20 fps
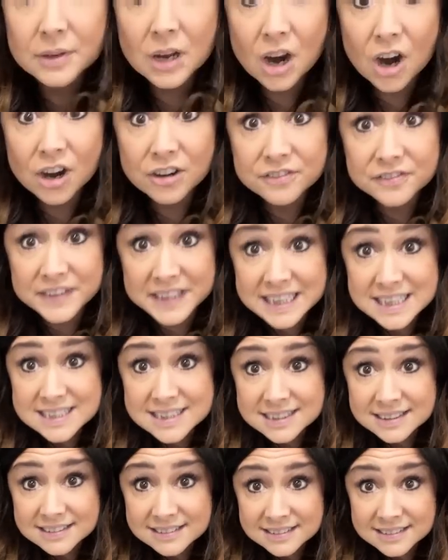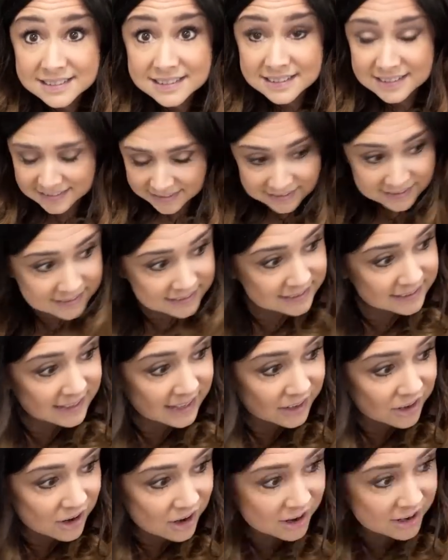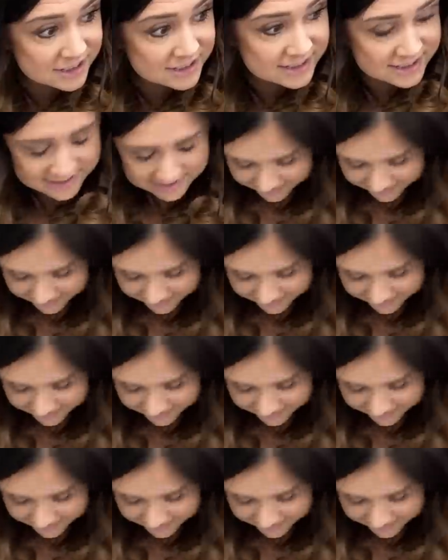our feet that aren't